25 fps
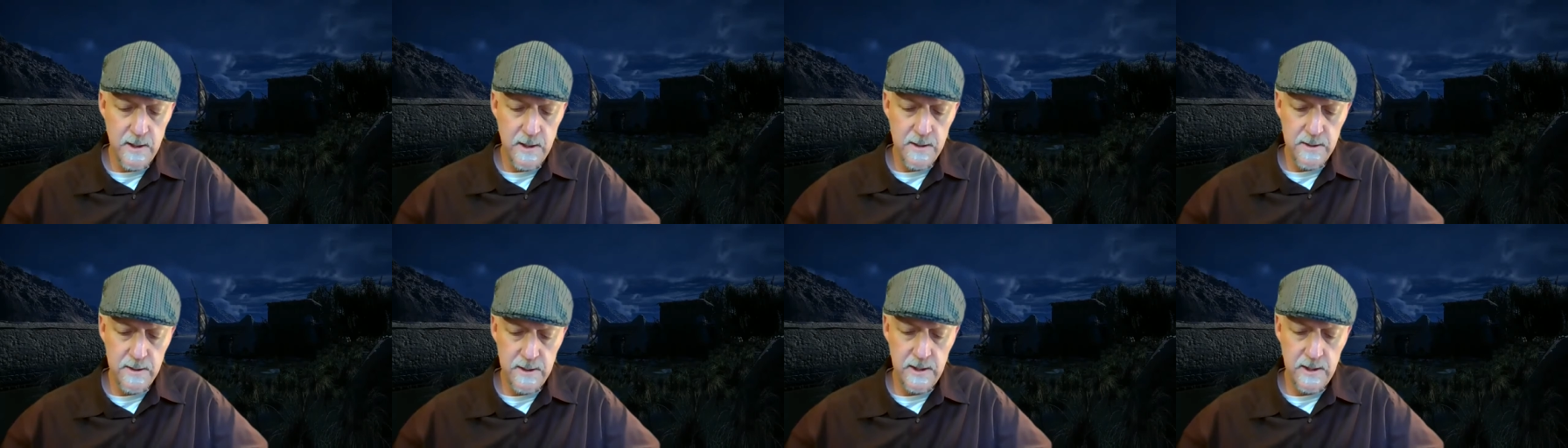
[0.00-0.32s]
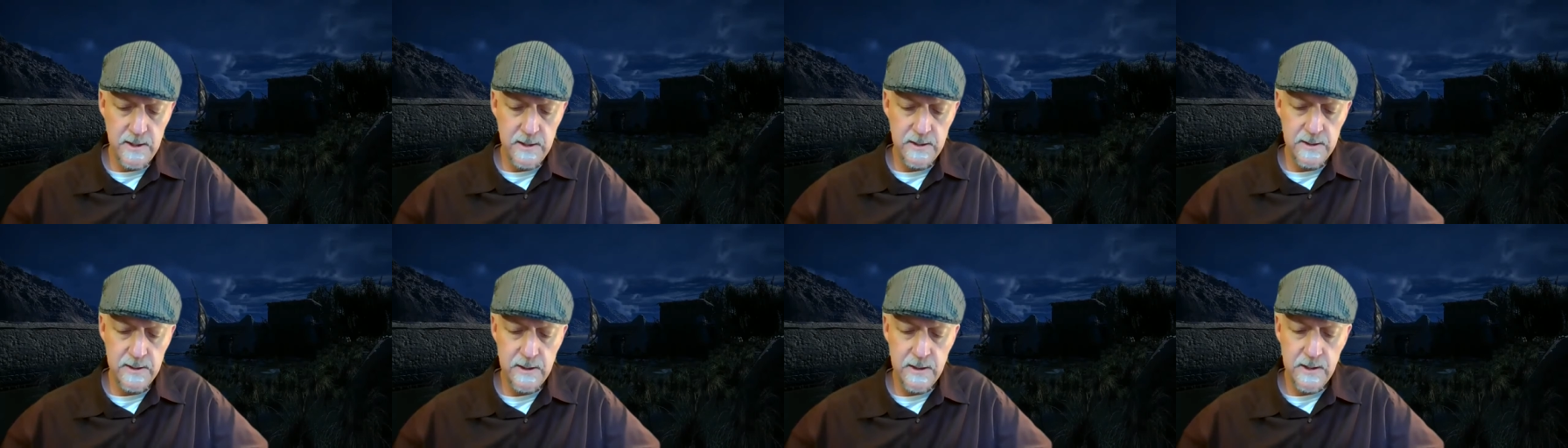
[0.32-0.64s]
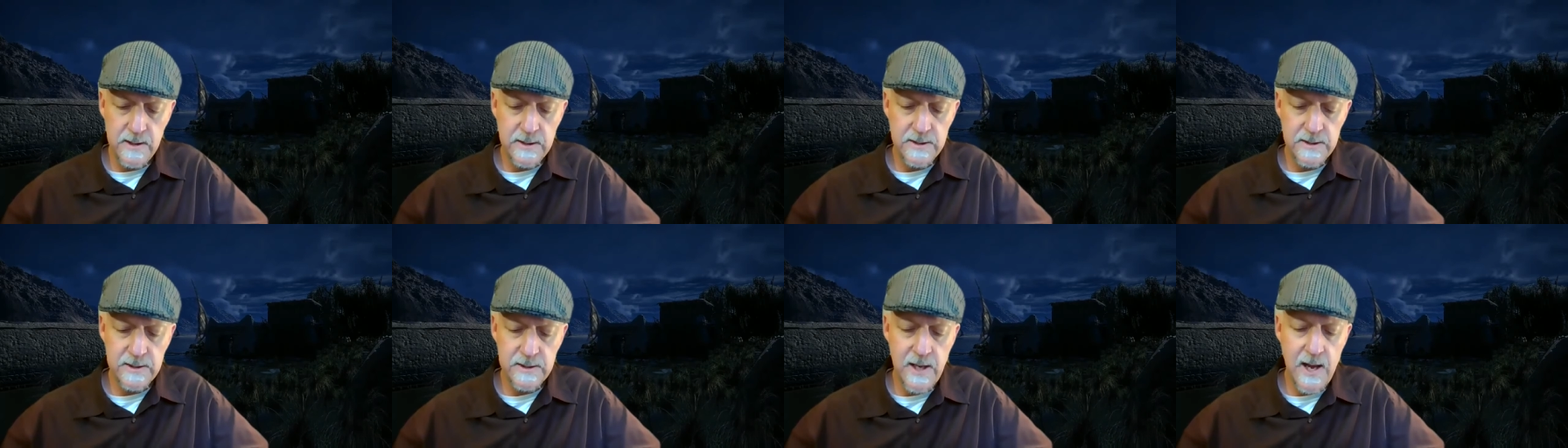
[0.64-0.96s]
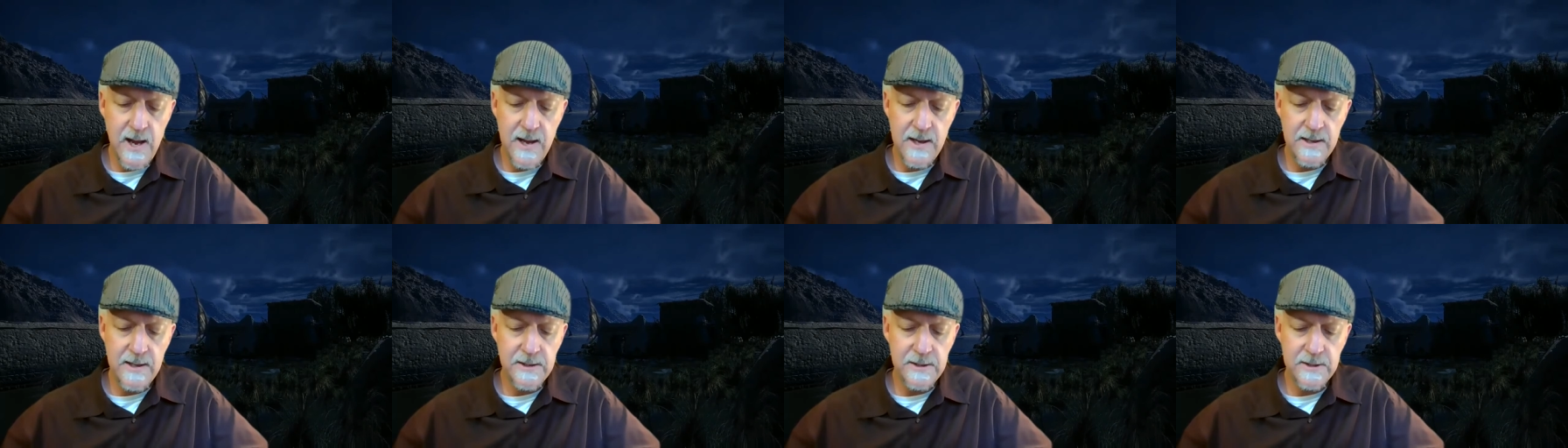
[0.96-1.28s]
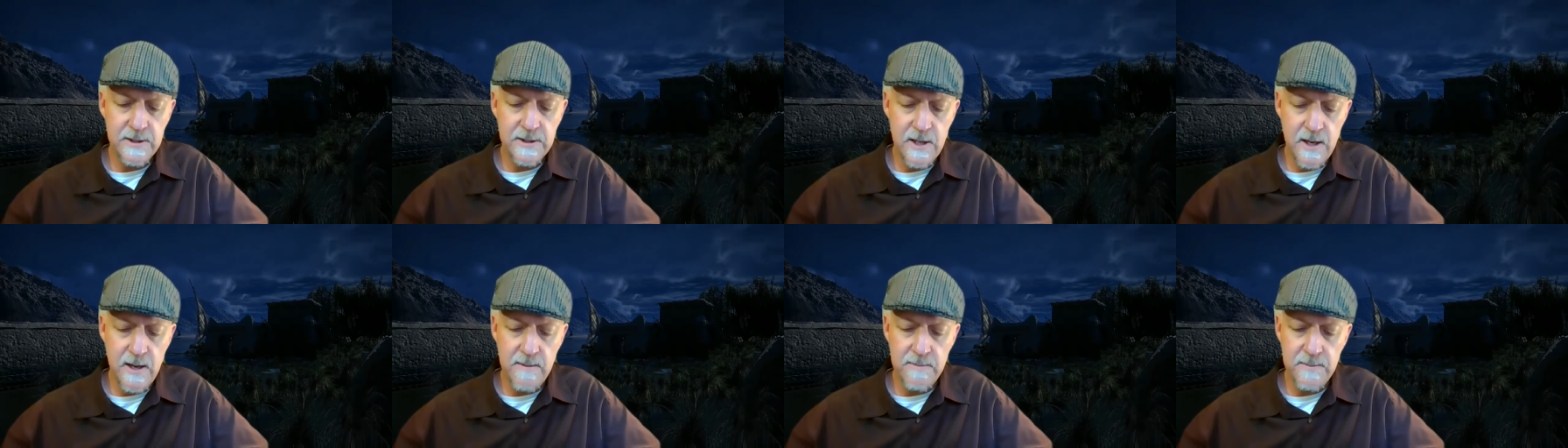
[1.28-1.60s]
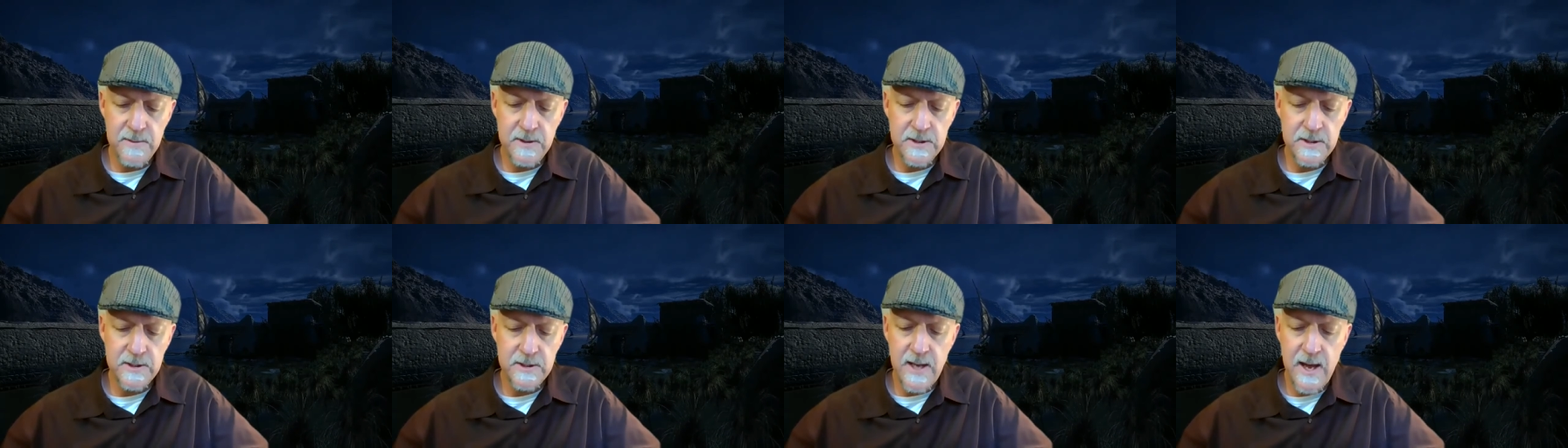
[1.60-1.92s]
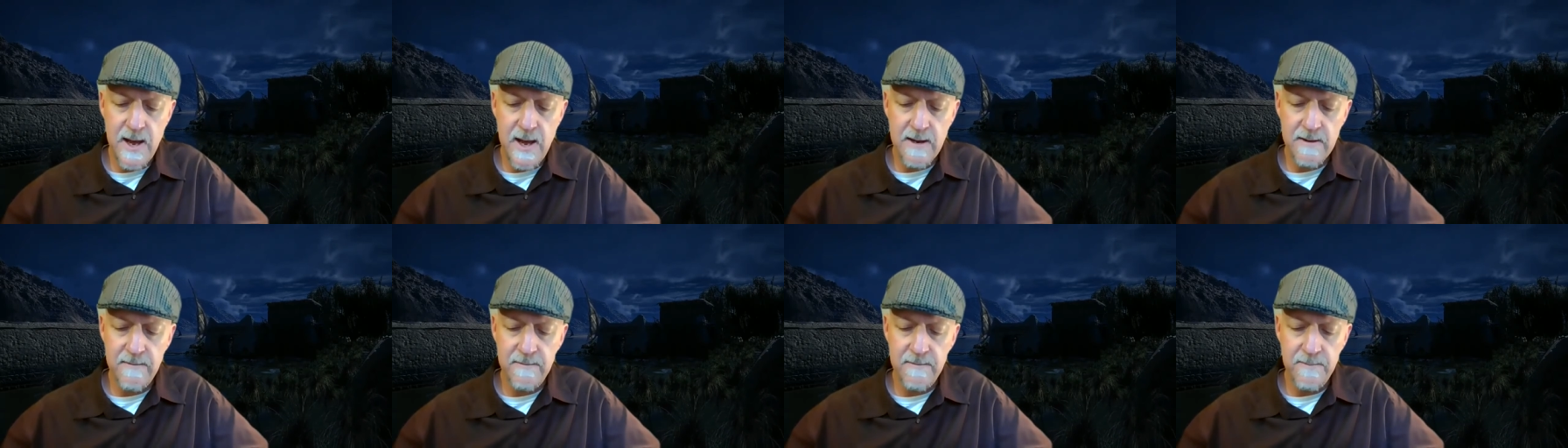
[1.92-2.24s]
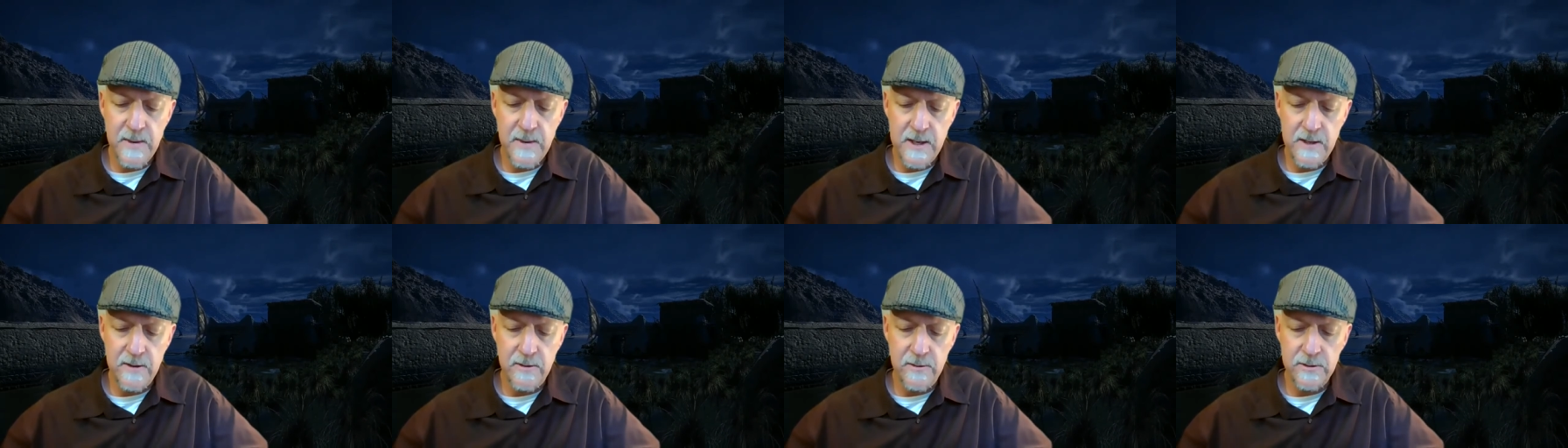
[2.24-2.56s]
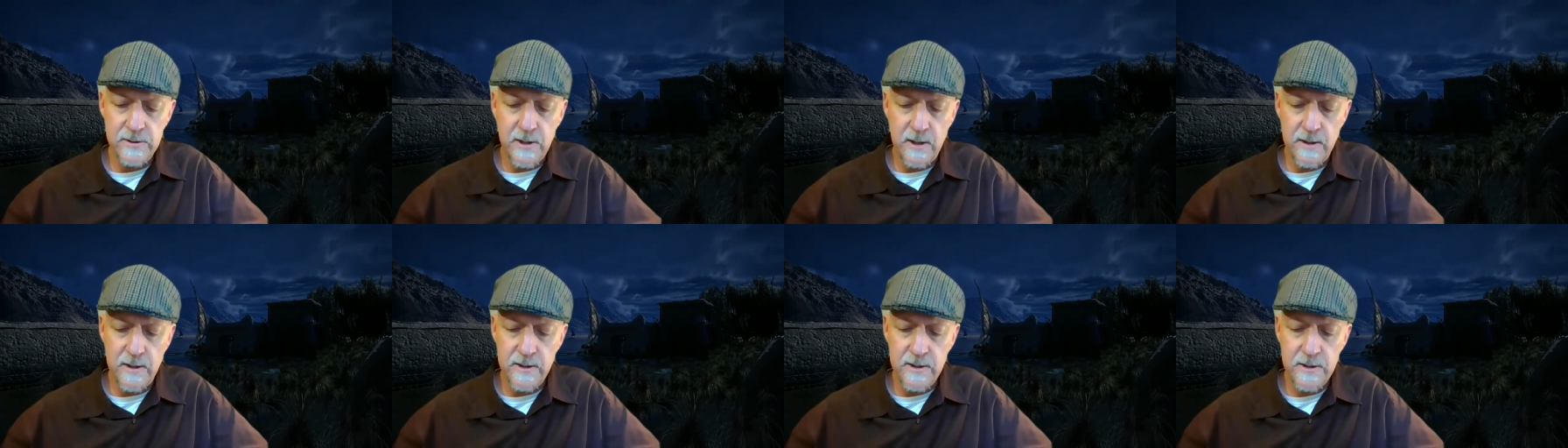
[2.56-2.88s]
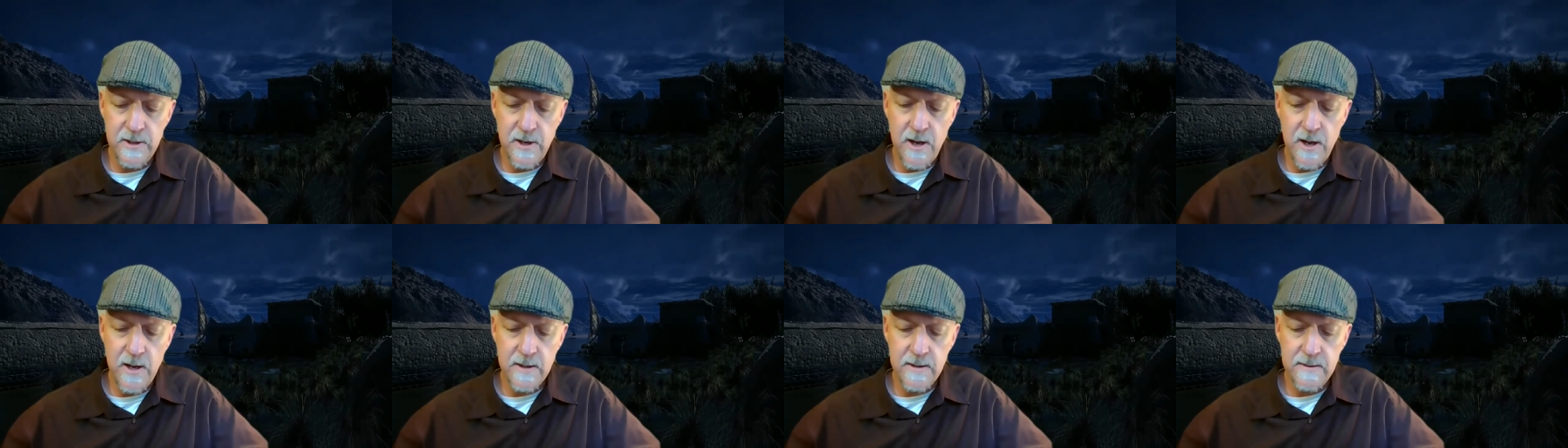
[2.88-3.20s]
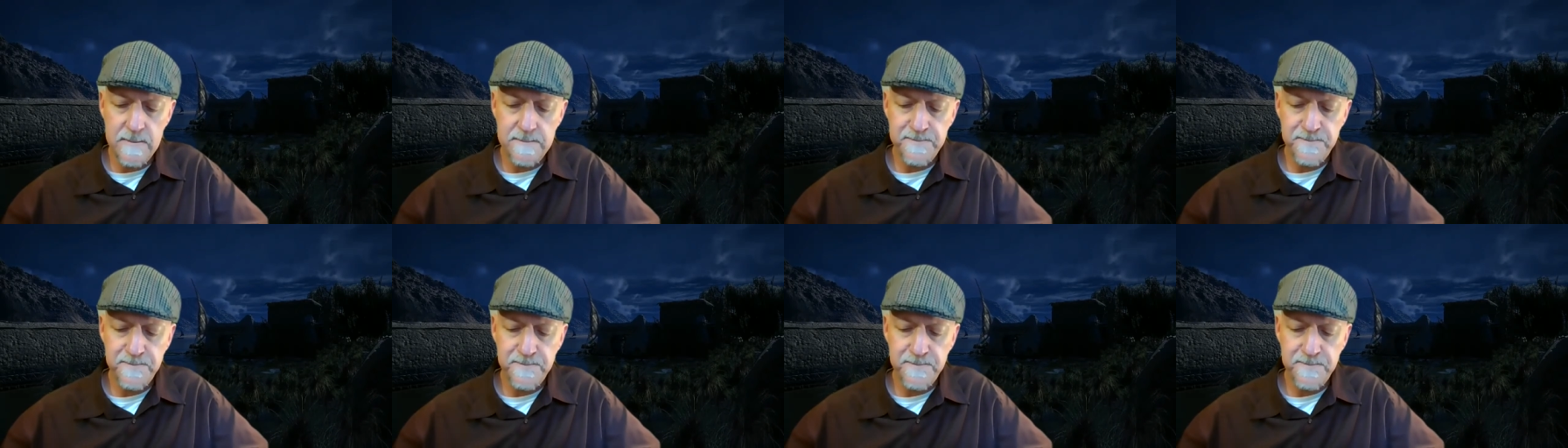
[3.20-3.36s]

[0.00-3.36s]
then sized up the stack of bales on the dock.